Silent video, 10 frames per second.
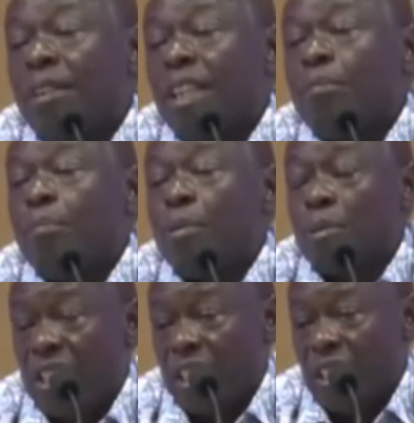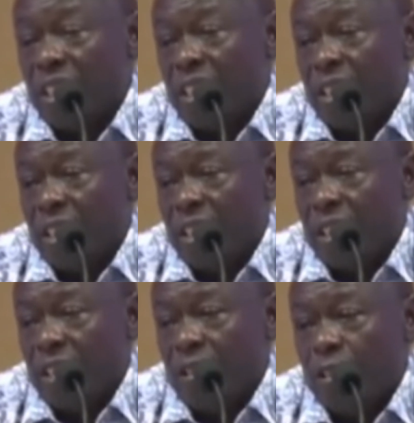imported
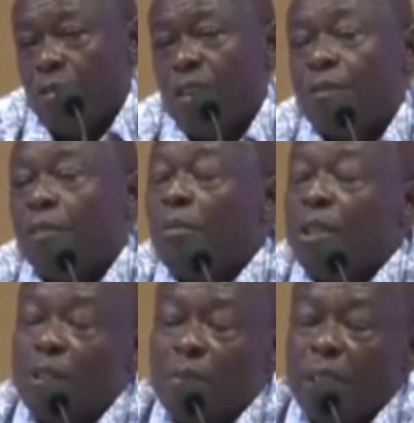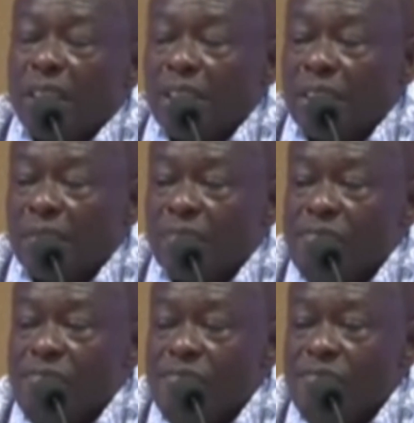over 4 million bags
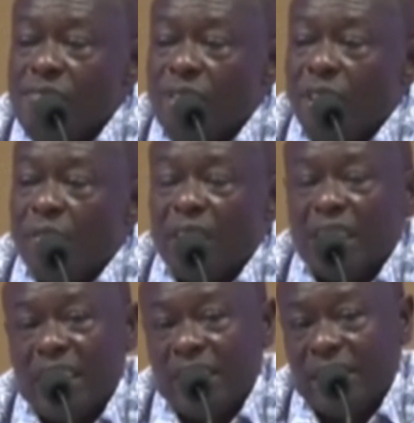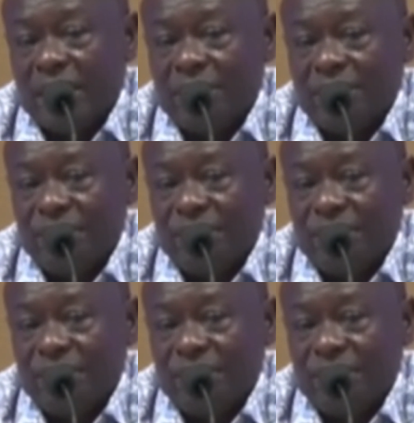of fertilizer.